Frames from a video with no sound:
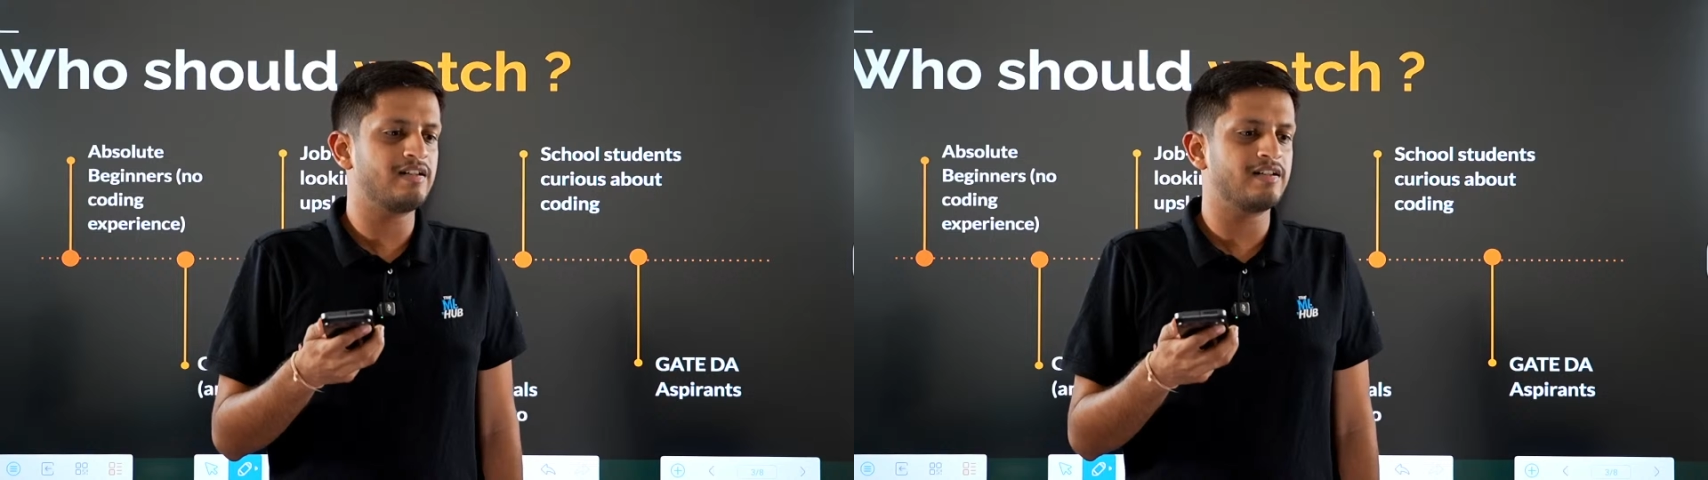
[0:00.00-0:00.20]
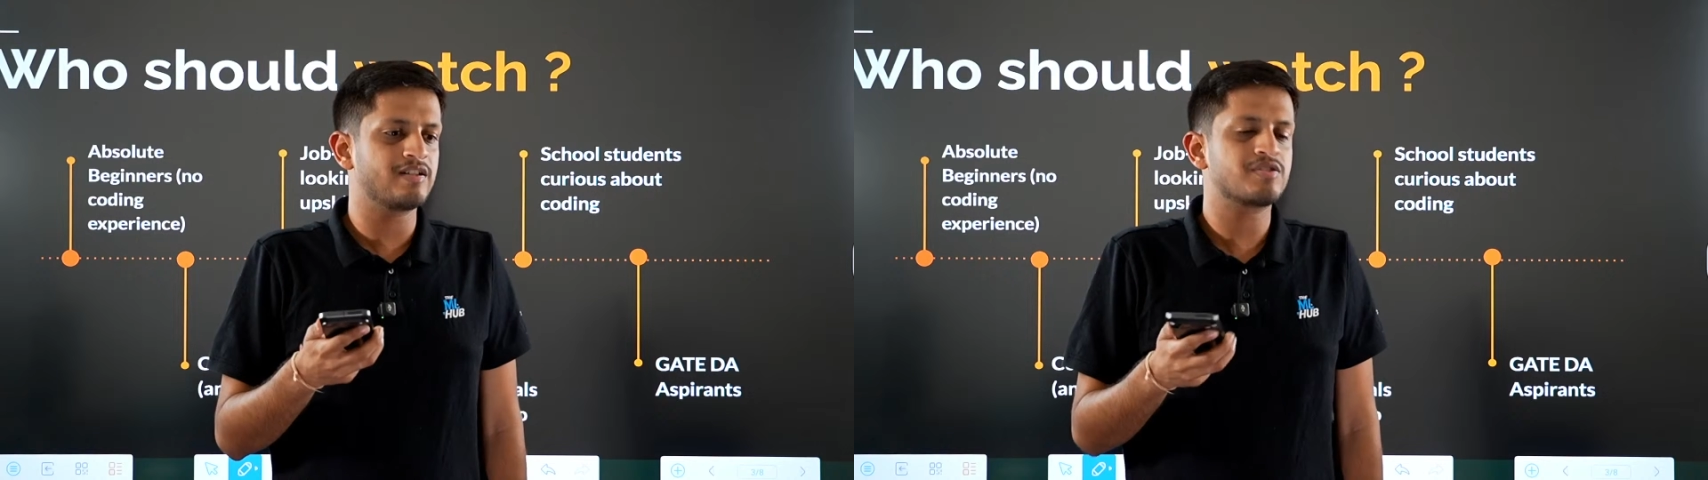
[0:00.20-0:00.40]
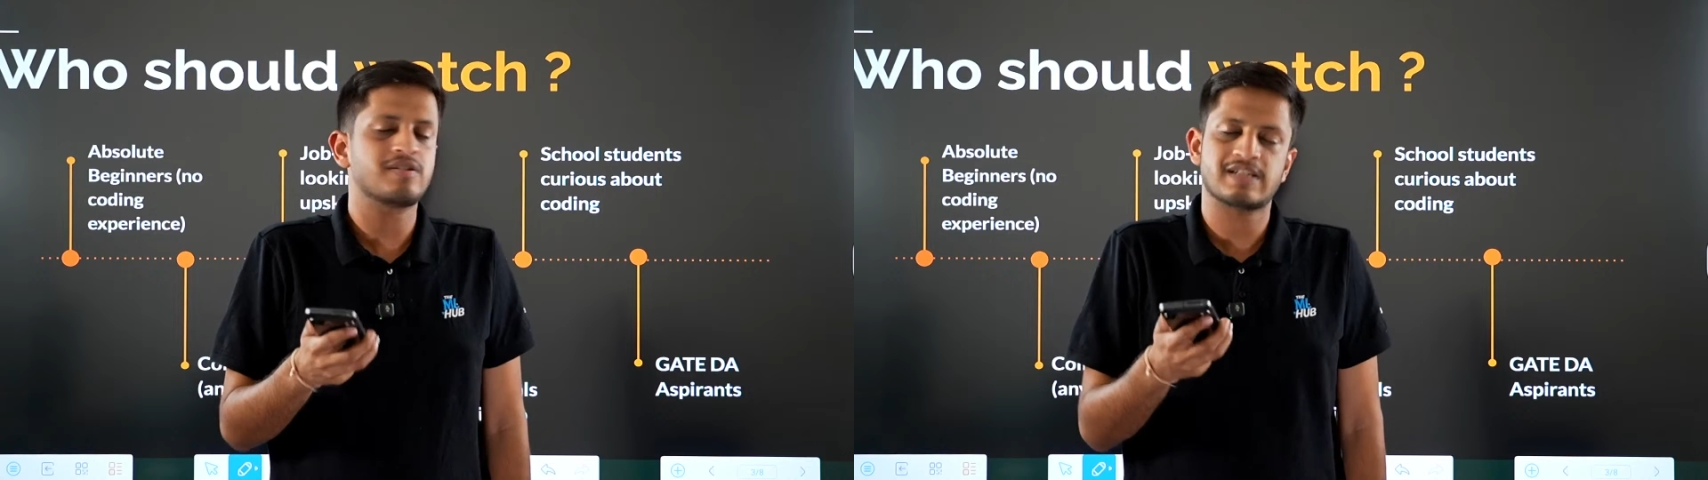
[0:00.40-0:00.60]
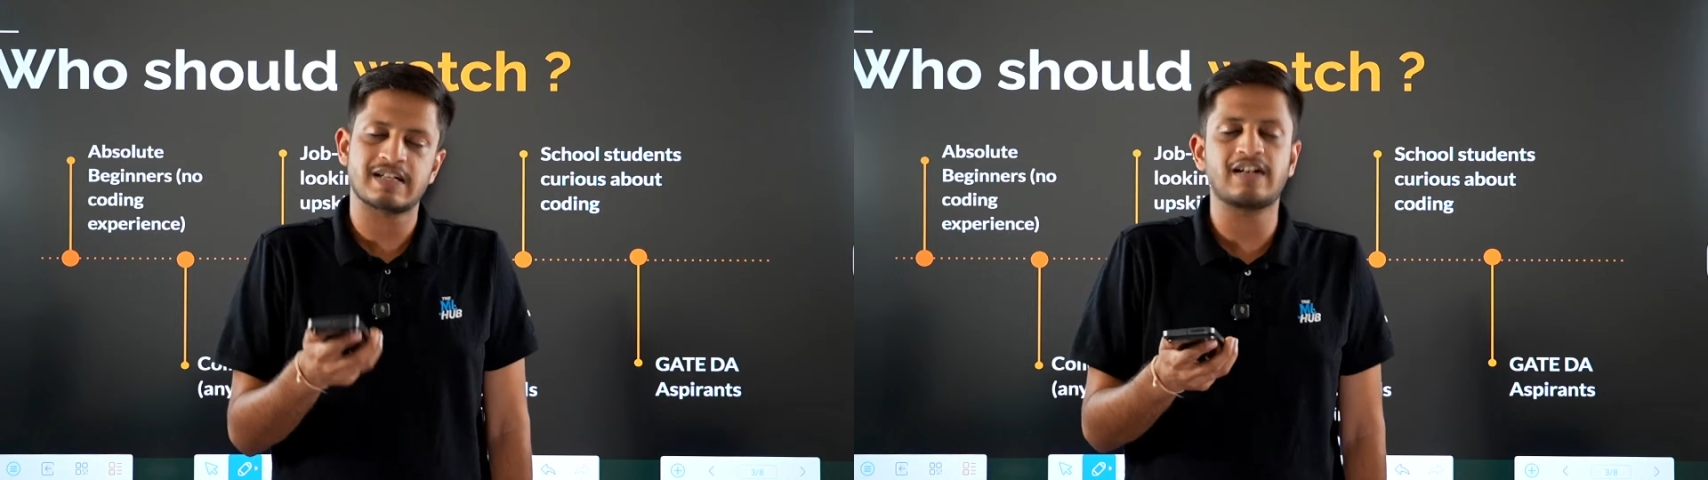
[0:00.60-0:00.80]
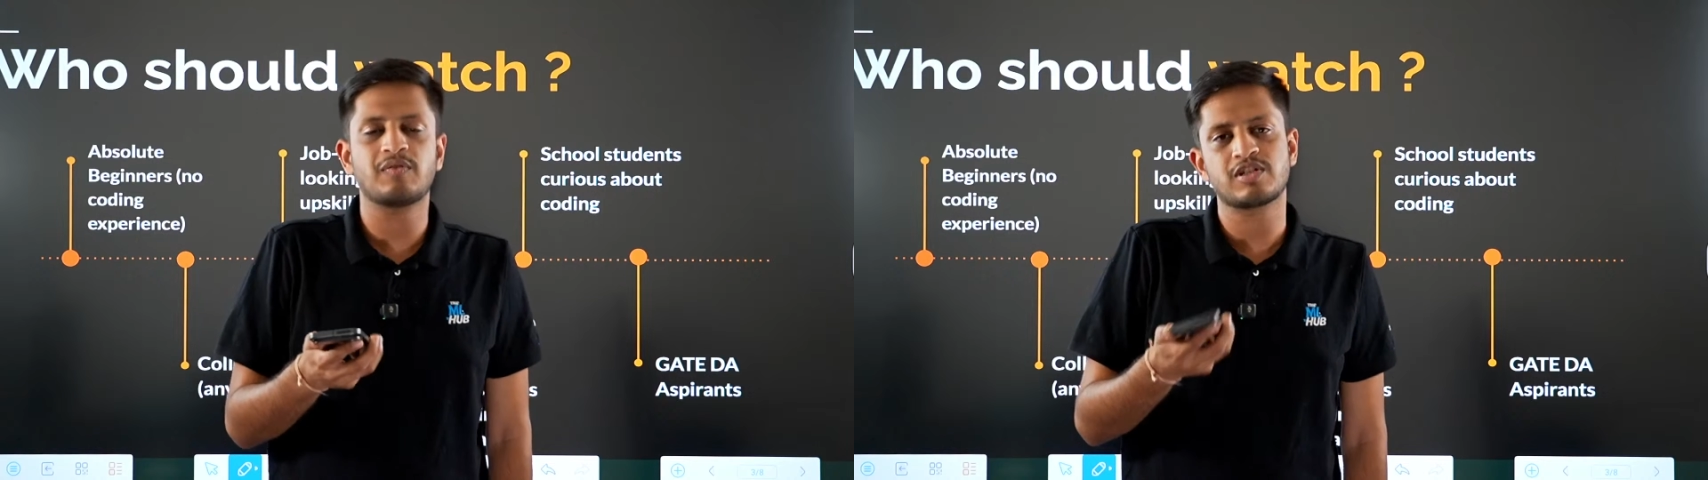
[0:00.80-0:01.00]
you should
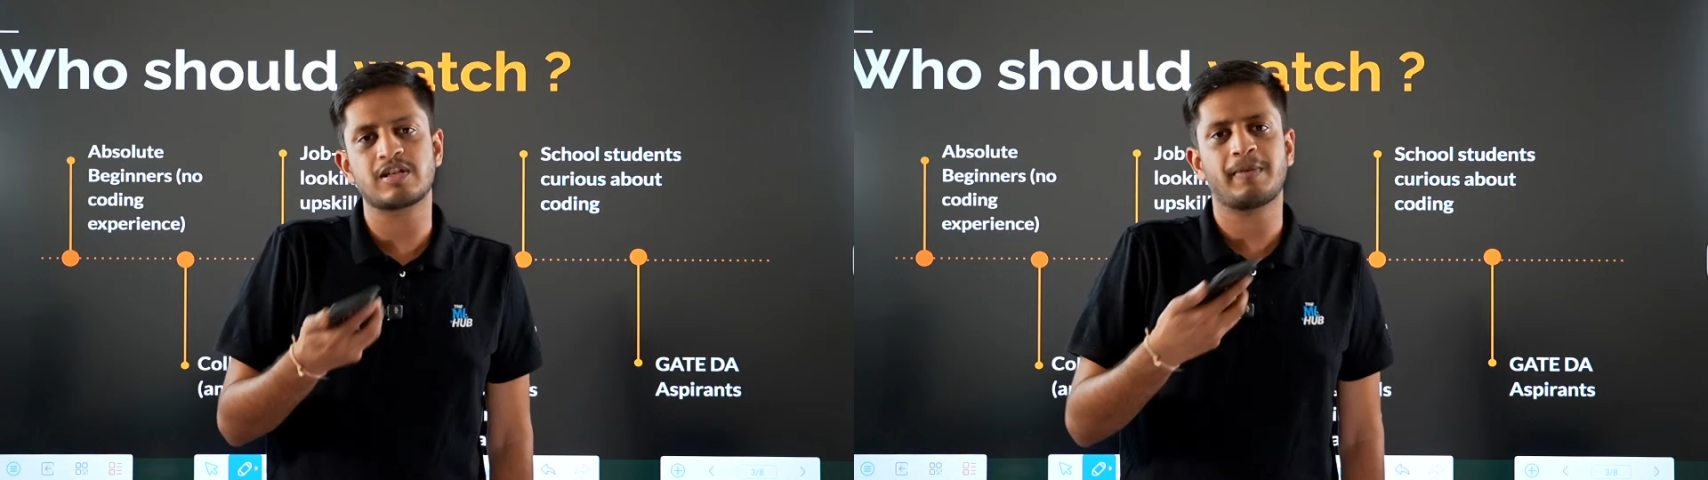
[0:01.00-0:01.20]
start watching